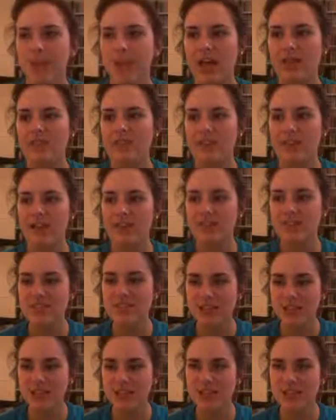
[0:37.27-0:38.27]
As I have
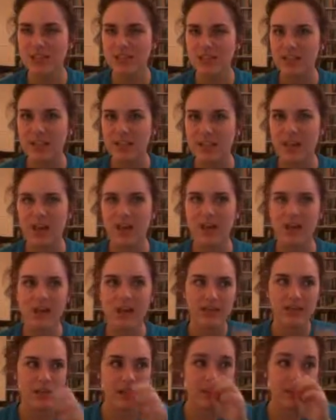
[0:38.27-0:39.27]
stated
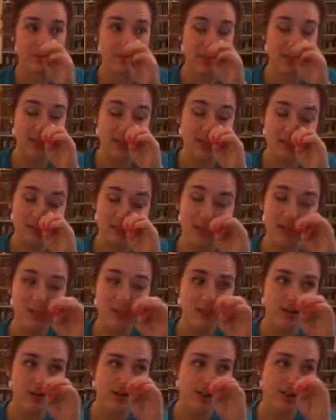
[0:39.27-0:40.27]
at the beginning of the
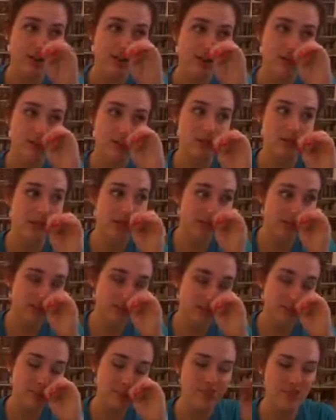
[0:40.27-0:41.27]
year and in
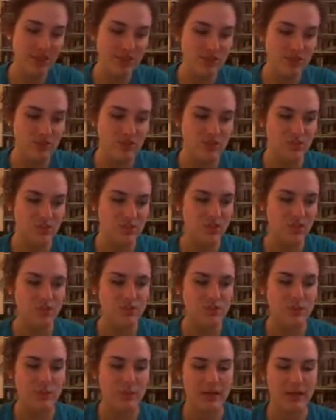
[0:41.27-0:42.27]
some of last year's
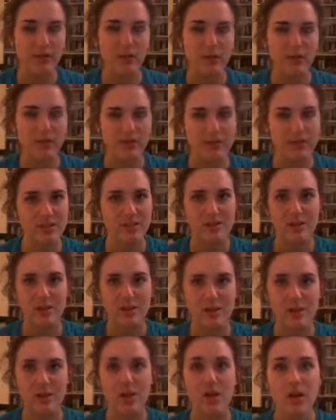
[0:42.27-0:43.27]
videos, my goal for this
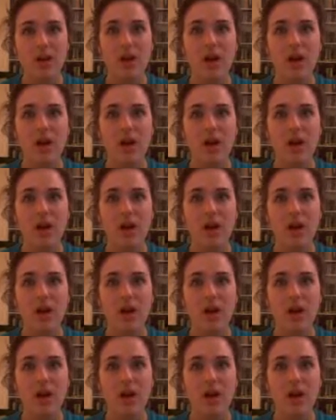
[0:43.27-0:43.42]
year,